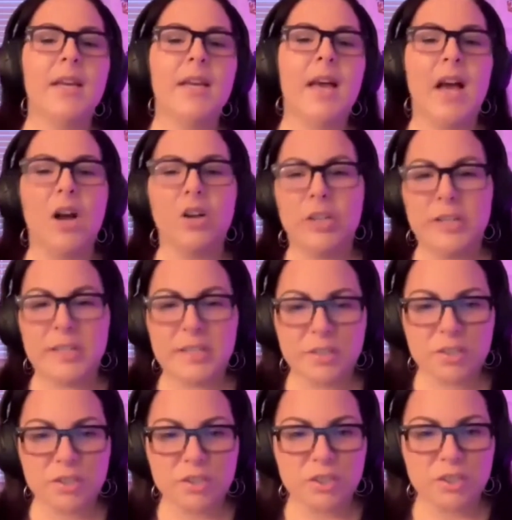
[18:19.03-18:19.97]
How did
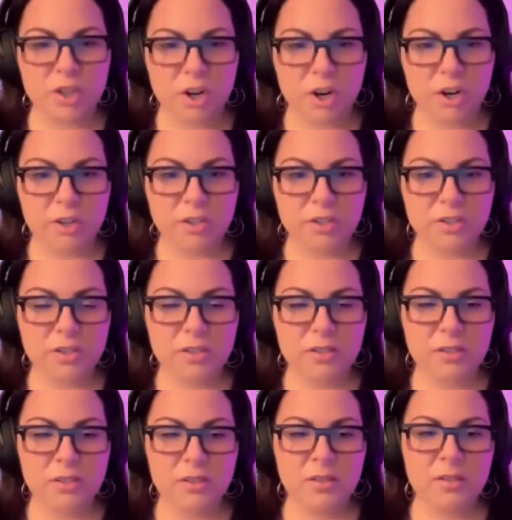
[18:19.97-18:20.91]
it
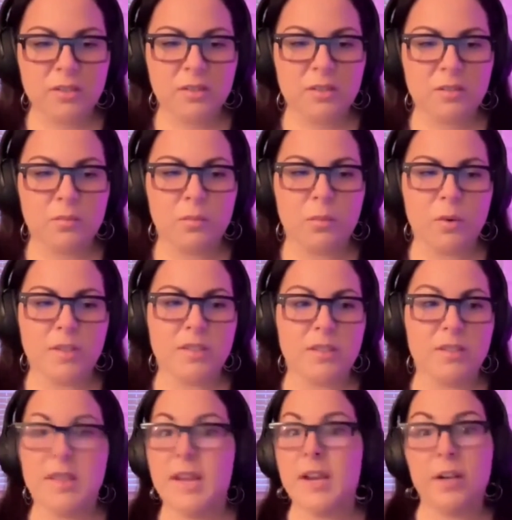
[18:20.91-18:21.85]
start? Was
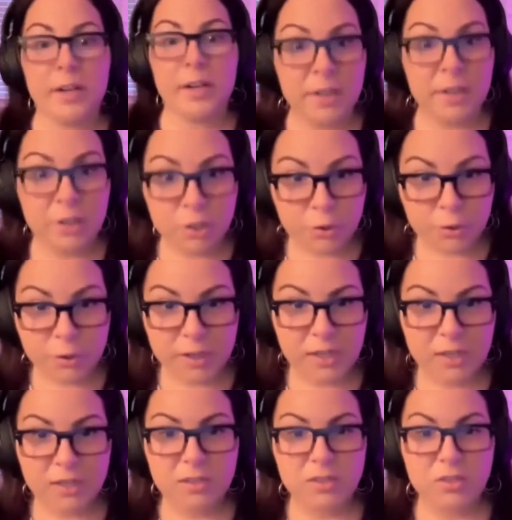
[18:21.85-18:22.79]
there an
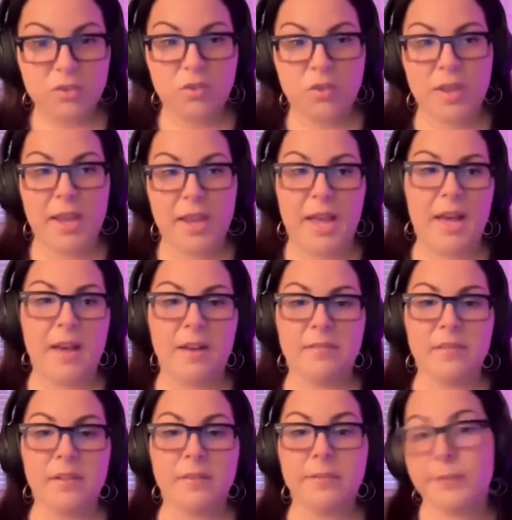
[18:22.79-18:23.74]
injury? Do they
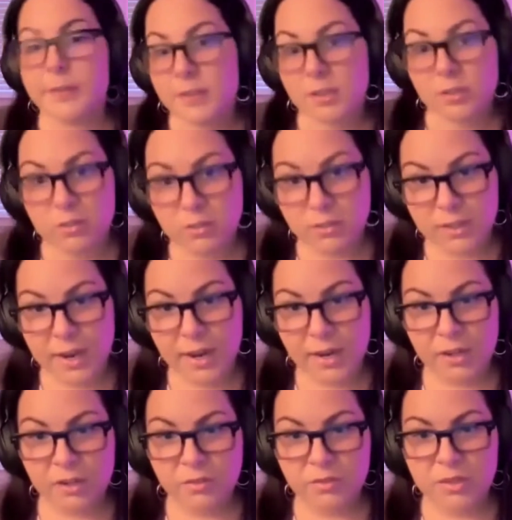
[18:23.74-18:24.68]
have a physical
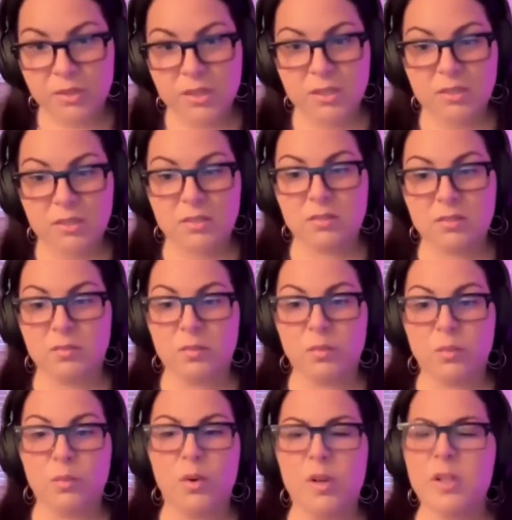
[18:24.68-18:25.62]
diagnosis?
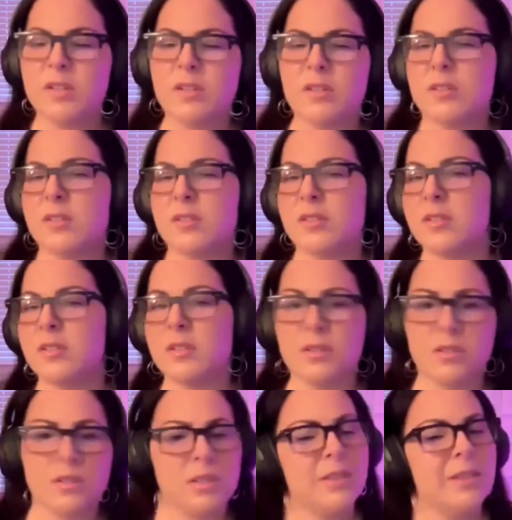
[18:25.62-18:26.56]
What do
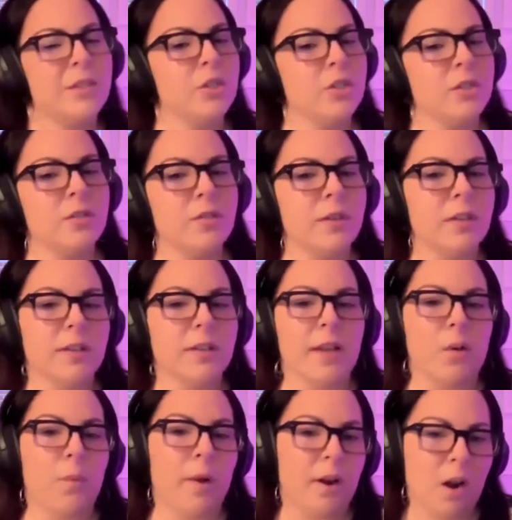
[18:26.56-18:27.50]
their sensations feel
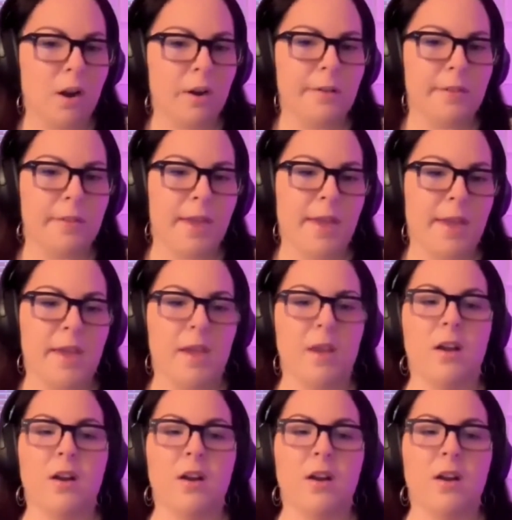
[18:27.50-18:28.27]
like? Where are they?